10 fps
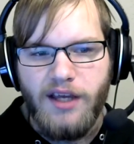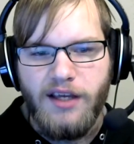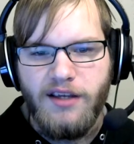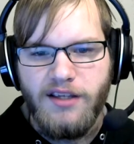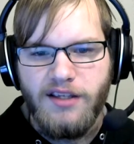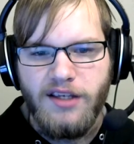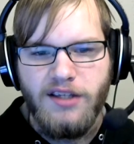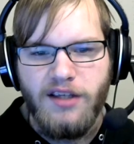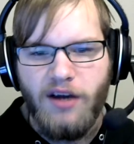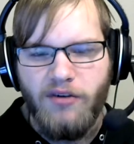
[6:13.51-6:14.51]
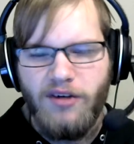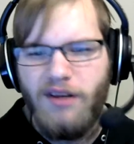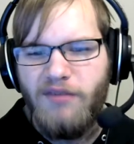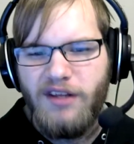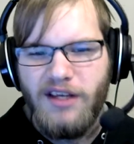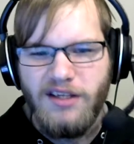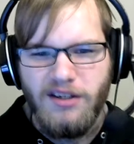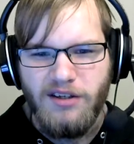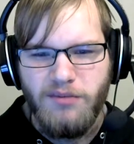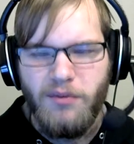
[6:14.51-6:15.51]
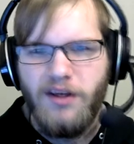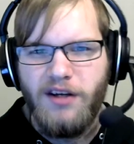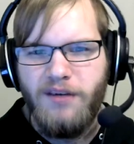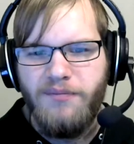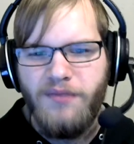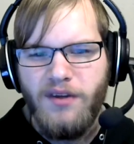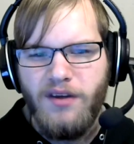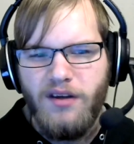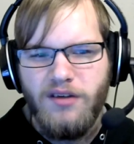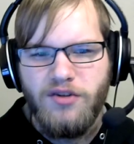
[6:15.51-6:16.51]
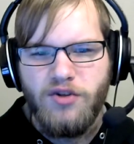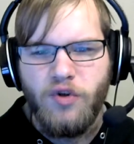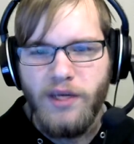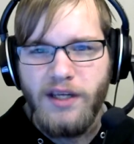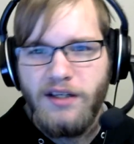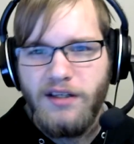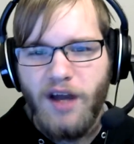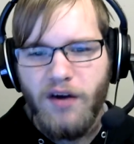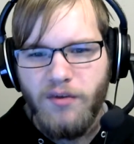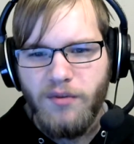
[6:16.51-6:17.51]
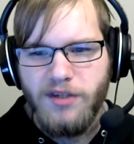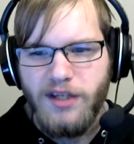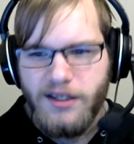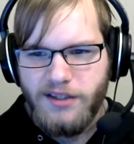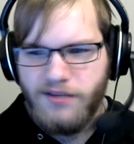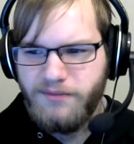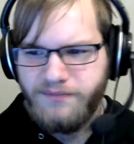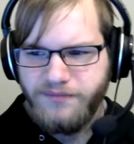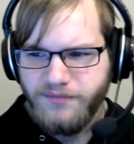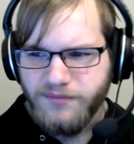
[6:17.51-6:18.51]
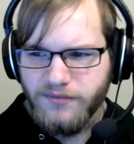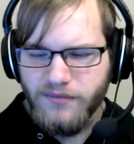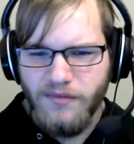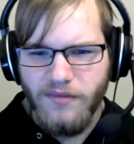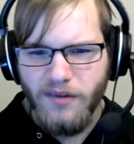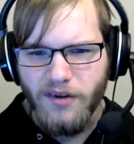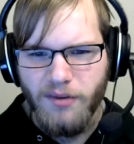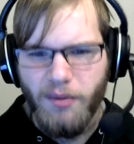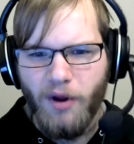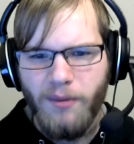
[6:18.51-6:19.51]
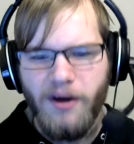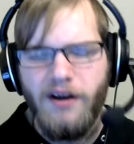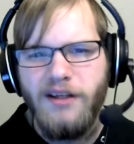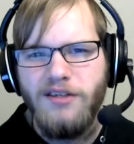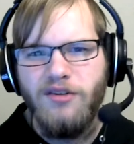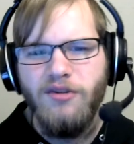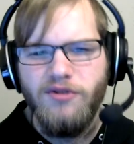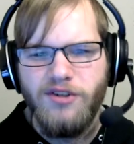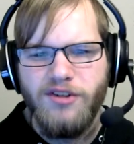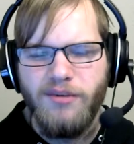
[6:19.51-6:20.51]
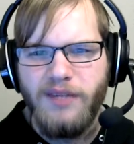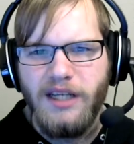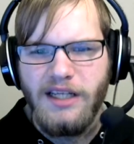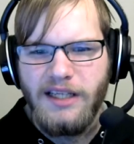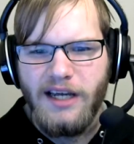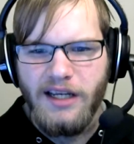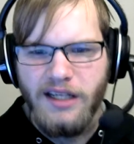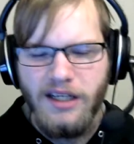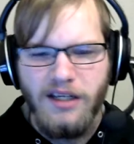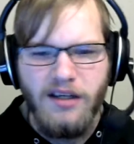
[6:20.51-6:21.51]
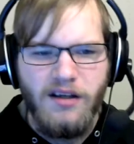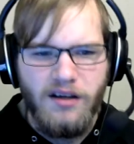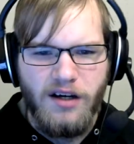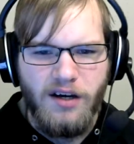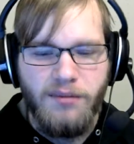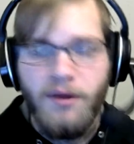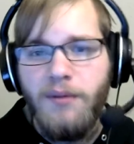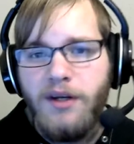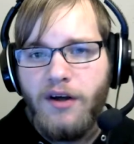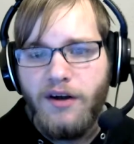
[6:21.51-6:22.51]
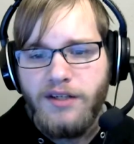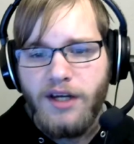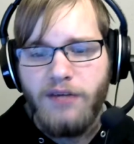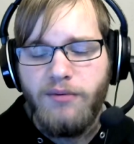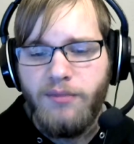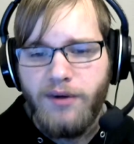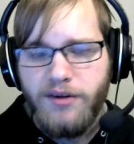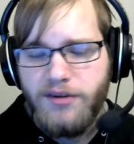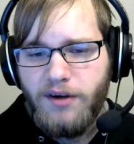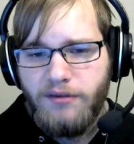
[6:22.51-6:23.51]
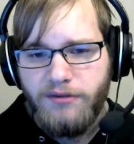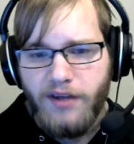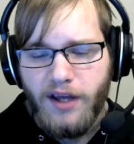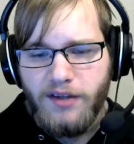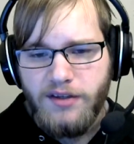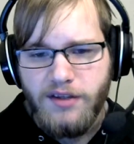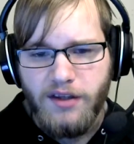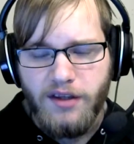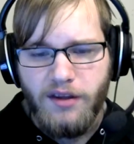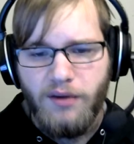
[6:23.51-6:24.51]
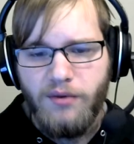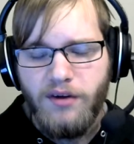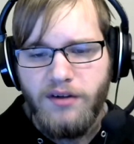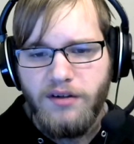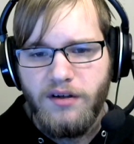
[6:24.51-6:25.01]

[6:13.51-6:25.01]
hissing sound, or not really hissing. It's more like a squeaking sound, almost like it's the ball bearing is loose or something like that. I'm in contact with Microsoft for that. They said that they would